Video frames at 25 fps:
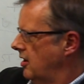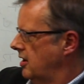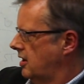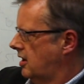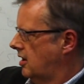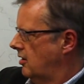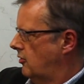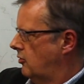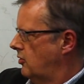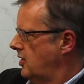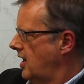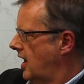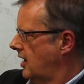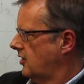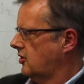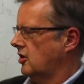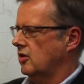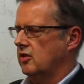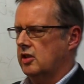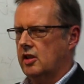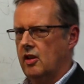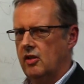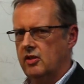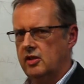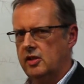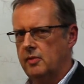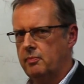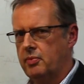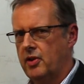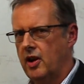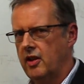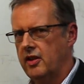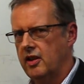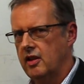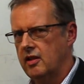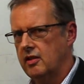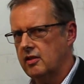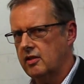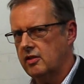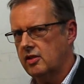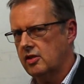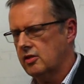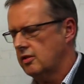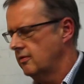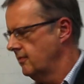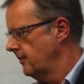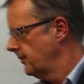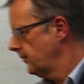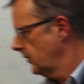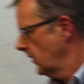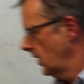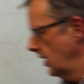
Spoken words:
like reactants going to products.